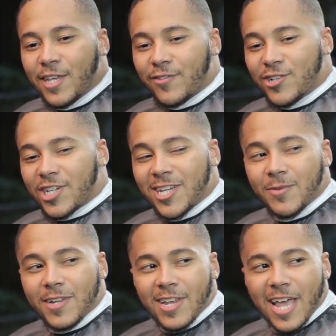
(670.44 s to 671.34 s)
If you're
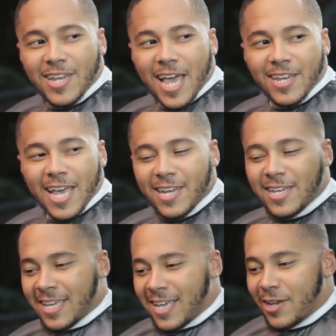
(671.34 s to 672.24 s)
genuine
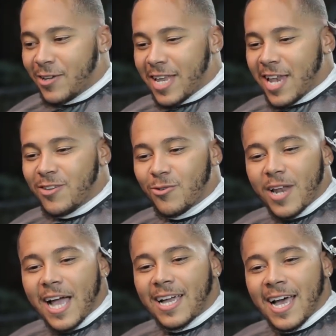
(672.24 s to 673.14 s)
and
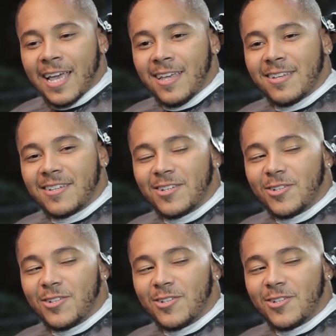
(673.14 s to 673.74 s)
you're that guy,